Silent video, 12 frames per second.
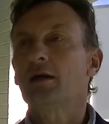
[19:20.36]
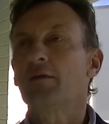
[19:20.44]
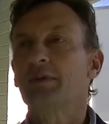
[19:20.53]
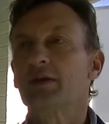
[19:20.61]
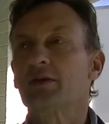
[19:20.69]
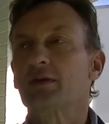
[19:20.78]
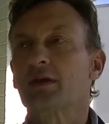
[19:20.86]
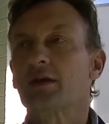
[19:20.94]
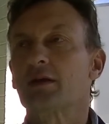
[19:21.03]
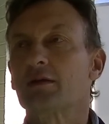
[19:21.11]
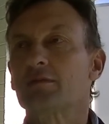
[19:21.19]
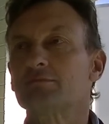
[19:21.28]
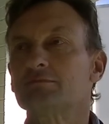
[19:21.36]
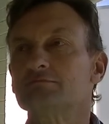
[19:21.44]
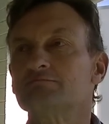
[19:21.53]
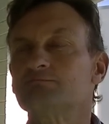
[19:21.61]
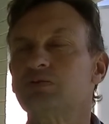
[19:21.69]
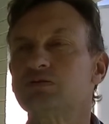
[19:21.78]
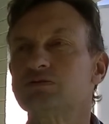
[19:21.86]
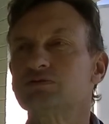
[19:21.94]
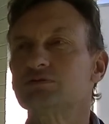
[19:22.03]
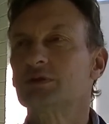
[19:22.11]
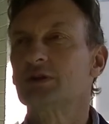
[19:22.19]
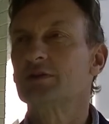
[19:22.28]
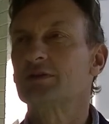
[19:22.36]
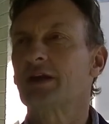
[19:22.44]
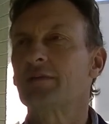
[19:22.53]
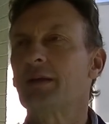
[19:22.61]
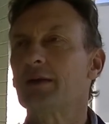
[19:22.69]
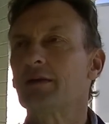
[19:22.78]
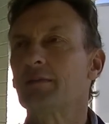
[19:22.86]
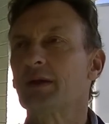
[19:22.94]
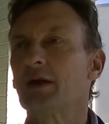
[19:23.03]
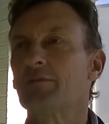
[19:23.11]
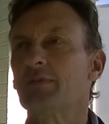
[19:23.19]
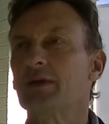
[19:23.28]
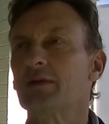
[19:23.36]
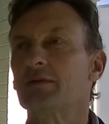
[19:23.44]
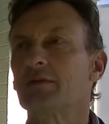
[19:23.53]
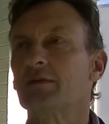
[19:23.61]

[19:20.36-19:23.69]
I've been doing. Uh, scuttlebutt. Well, Shadabad, I mean, I've been